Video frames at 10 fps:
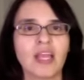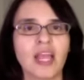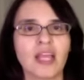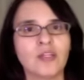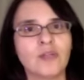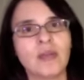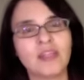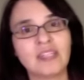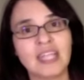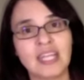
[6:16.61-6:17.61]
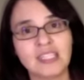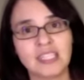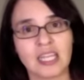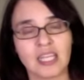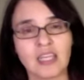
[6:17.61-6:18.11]
And her mother
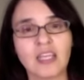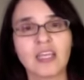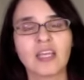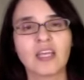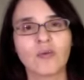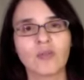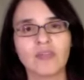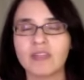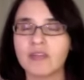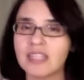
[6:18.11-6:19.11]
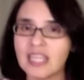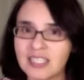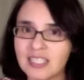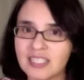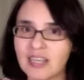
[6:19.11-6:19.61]
dancing, even though
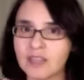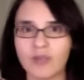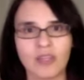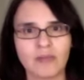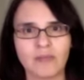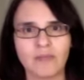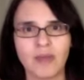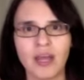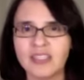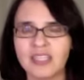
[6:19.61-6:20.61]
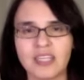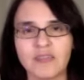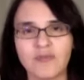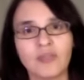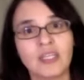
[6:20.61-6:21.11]
dancing sounds rather positive,
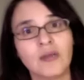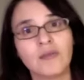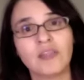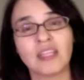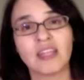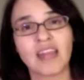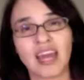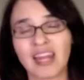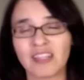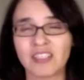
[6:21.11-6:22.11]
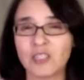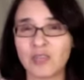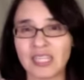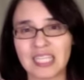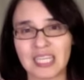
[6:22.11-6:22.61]
we know that that actually
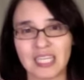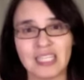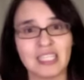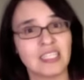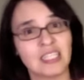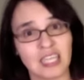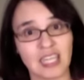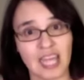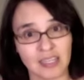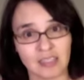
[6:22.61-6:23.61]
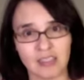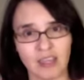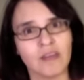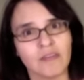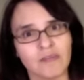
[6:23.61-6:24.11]
translated into neglect
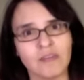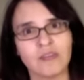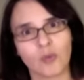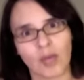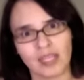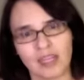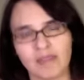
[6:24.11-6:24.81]
of Twyla.